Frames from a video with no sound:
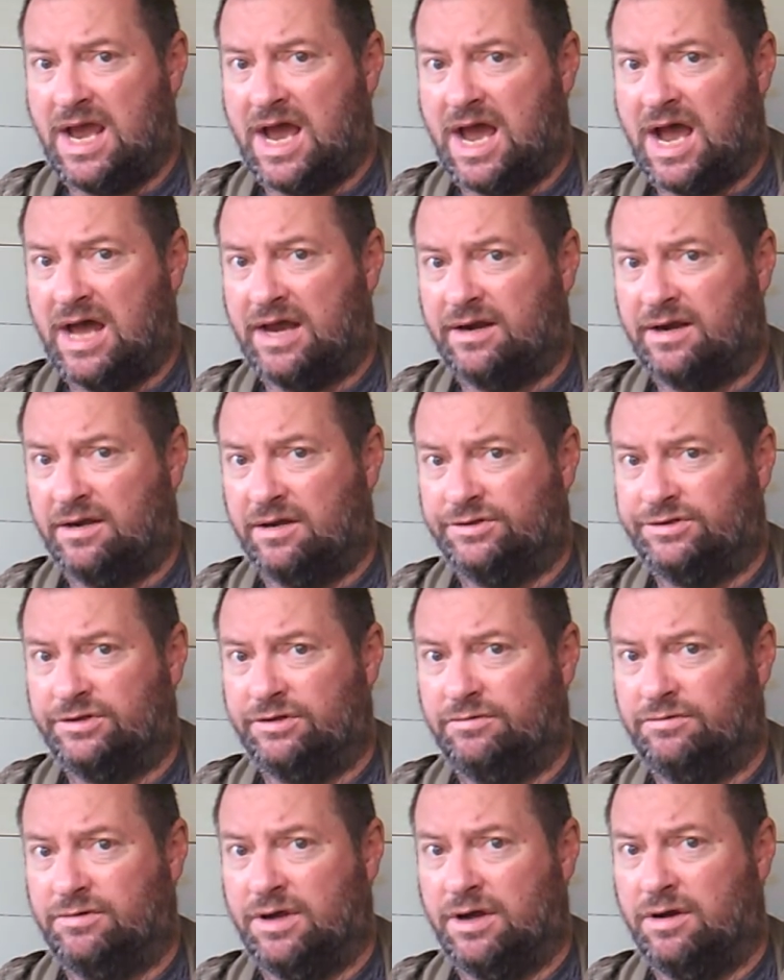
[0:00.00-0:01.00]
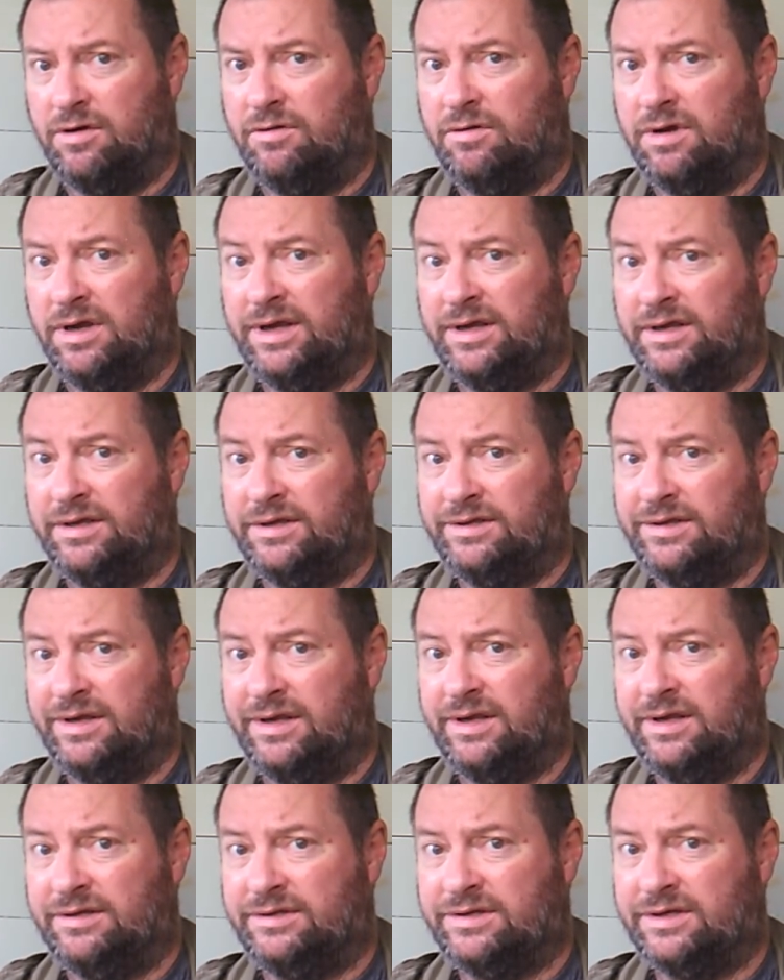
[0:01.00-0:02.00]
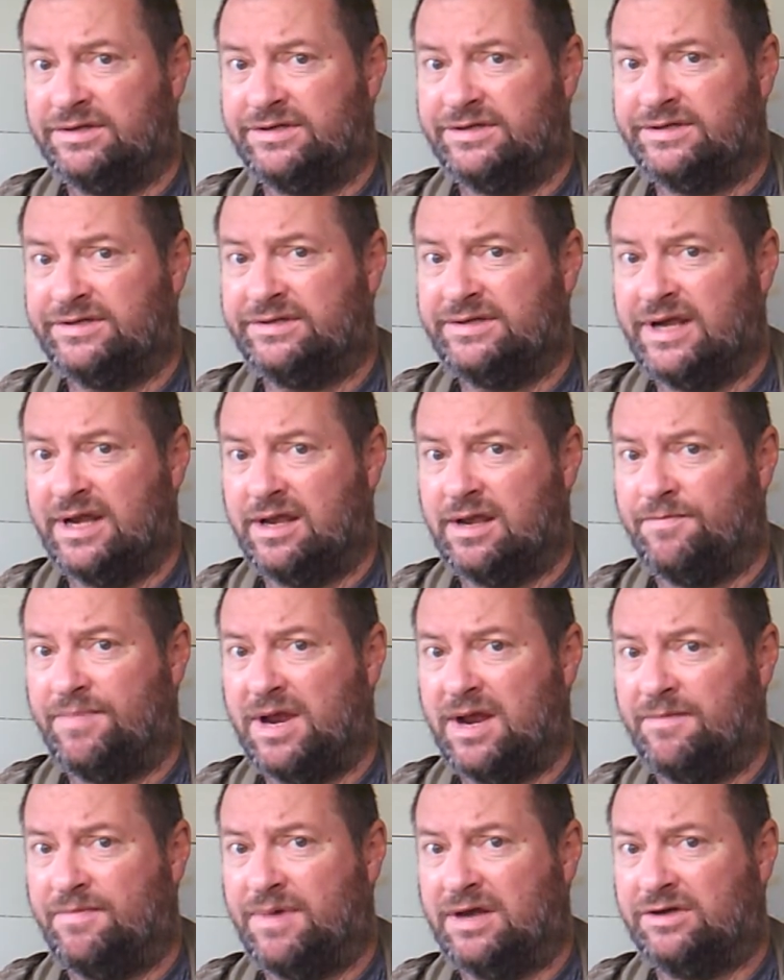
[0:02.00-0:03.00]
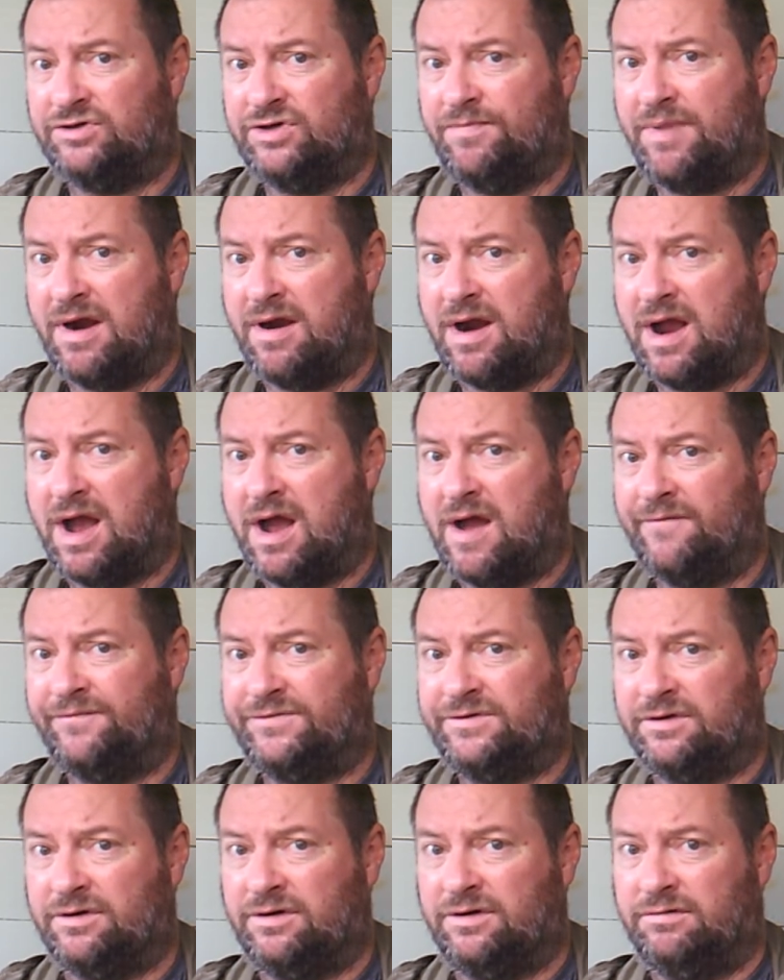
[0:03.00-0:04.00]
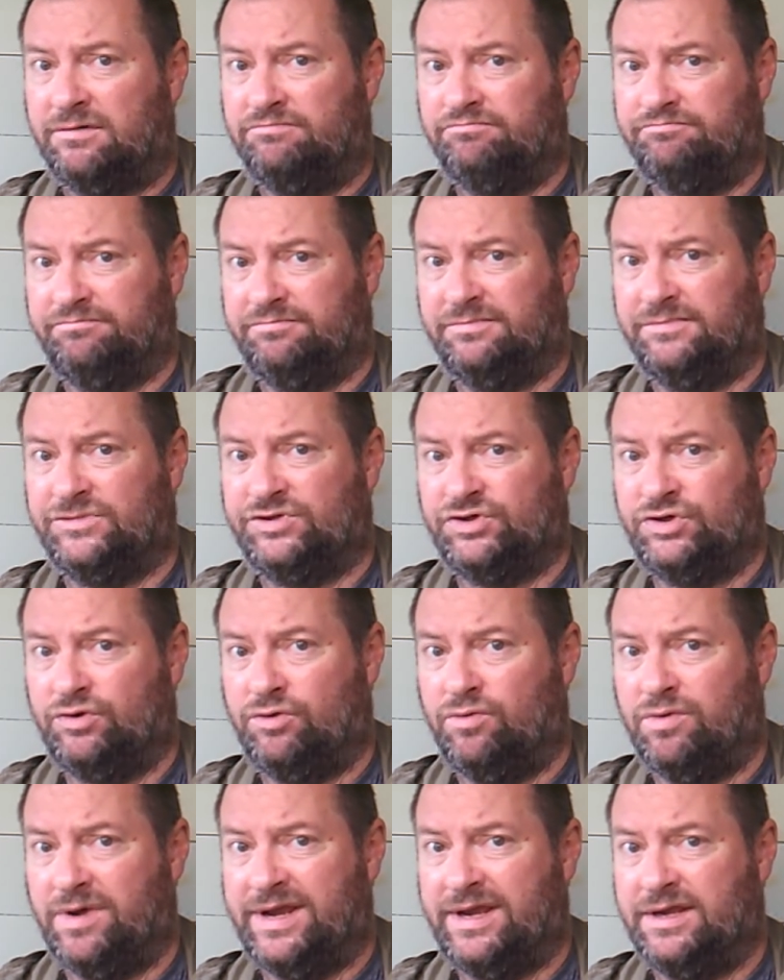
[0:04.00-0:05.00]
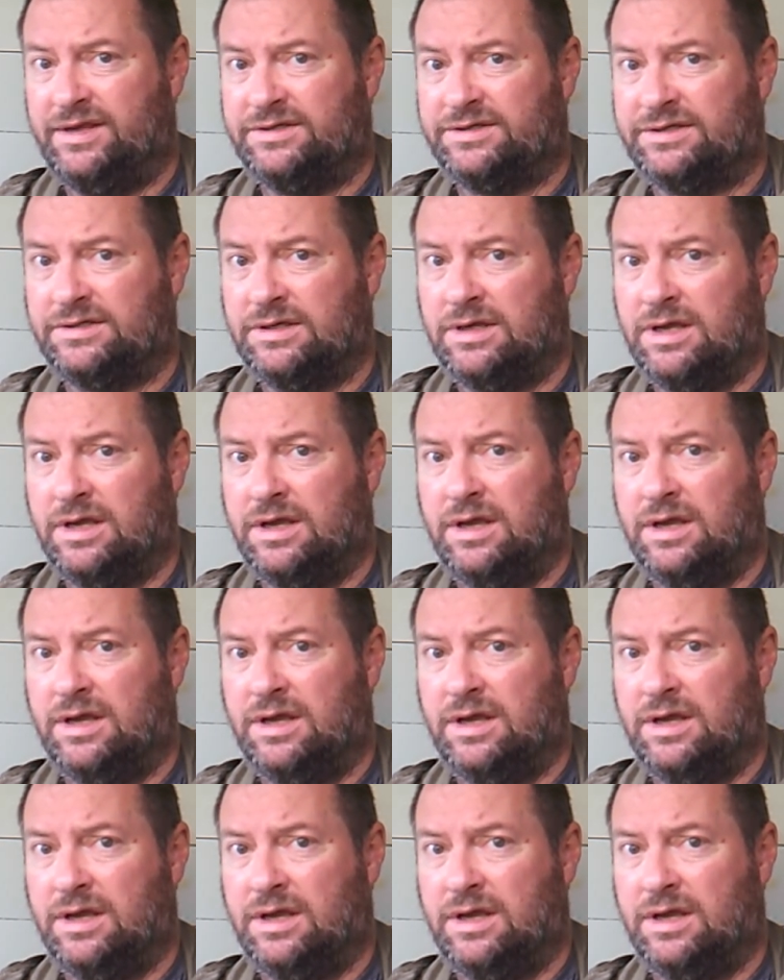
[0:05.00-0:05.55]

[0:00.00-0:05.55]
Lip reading: And I do know it does take a bit of battery power. After 2 weeks,